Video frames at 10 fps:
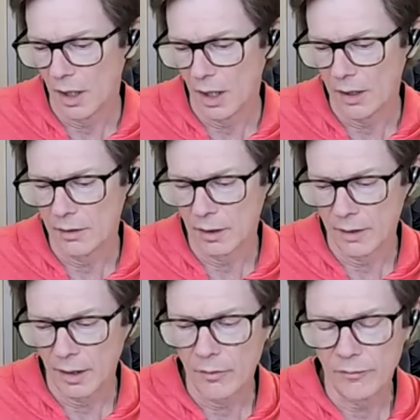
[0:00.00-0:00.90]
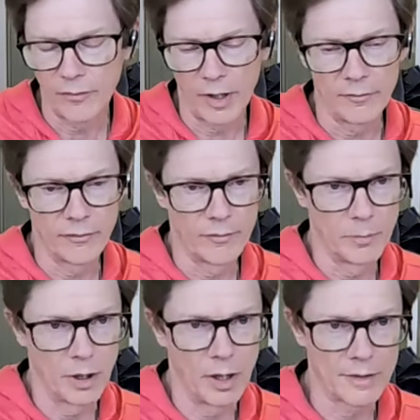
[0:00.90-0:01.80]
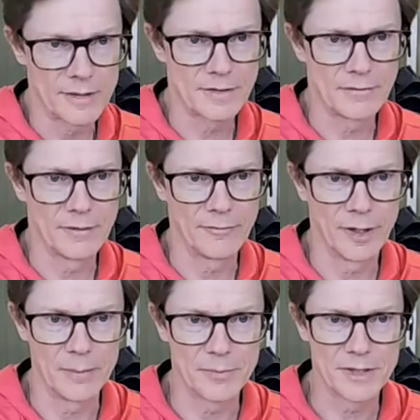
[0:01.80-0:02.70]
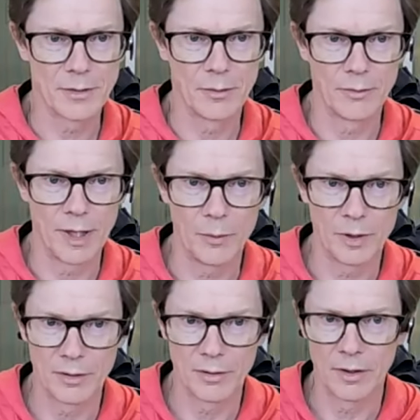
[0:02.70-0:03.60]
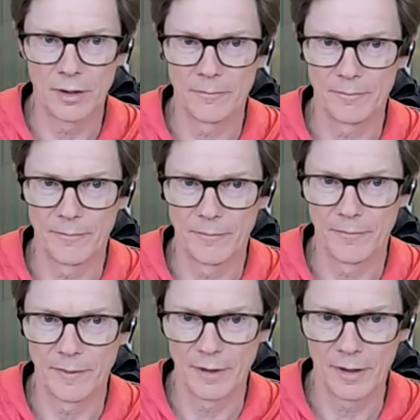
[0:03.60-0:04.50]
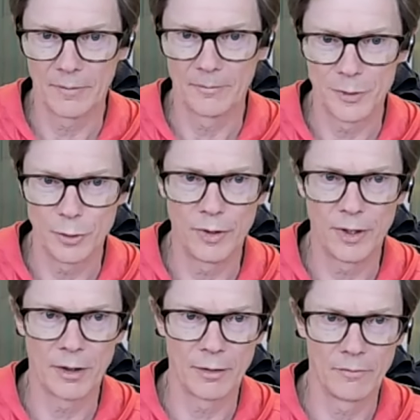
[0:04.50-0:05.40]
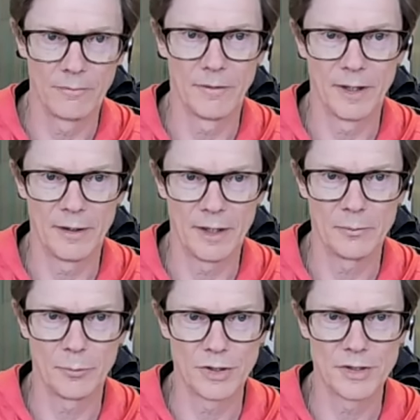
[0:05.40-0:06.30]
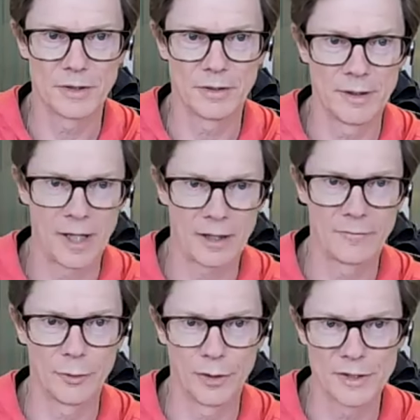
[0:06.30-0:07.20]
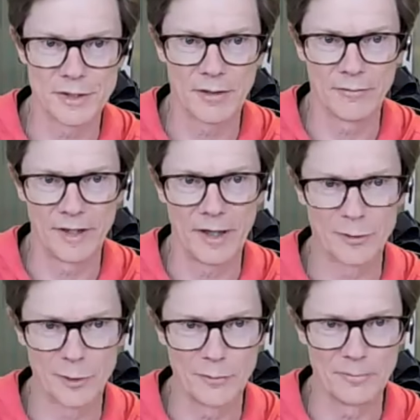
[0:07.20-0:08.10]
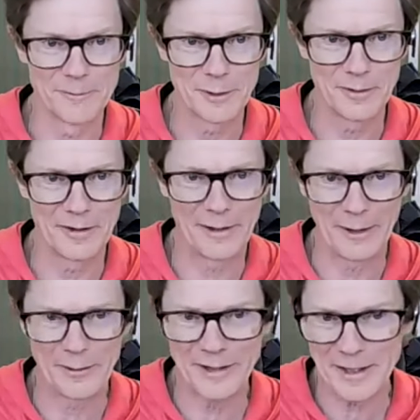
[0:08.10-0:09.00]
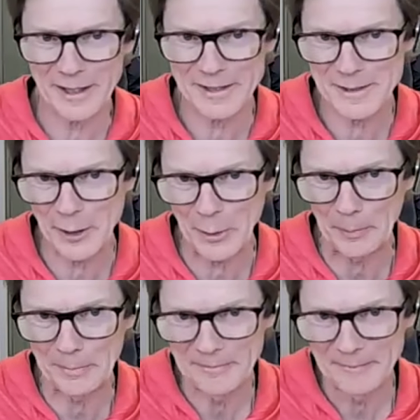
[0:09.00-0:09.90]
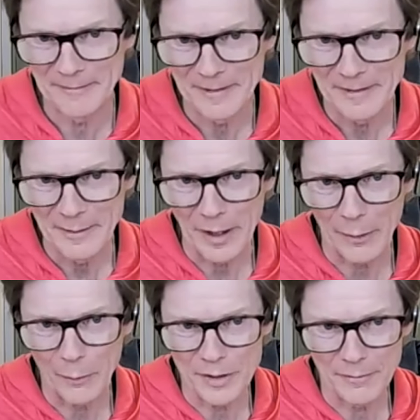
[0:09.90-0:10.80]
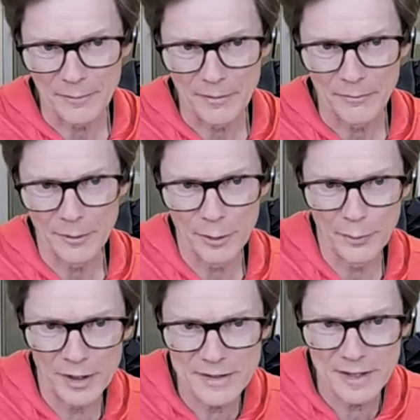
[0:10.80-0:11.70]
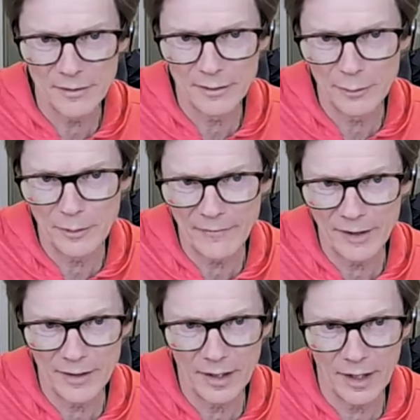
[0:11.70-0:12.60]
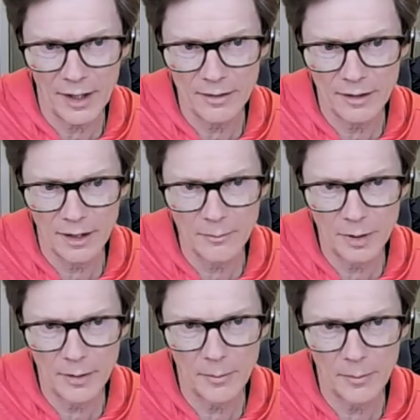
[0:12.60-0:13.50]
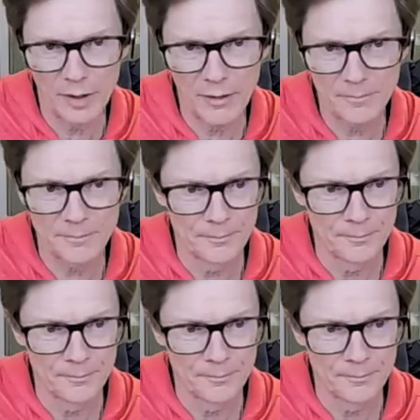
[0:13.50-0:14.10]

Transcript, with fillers: and uh, the other five blocks it flips. So they would um, um, do their in-person active learning stuff in the afternoon. So I, I think that's um, how we're we're doing. Is that, do you have anything to add, Kim, about that?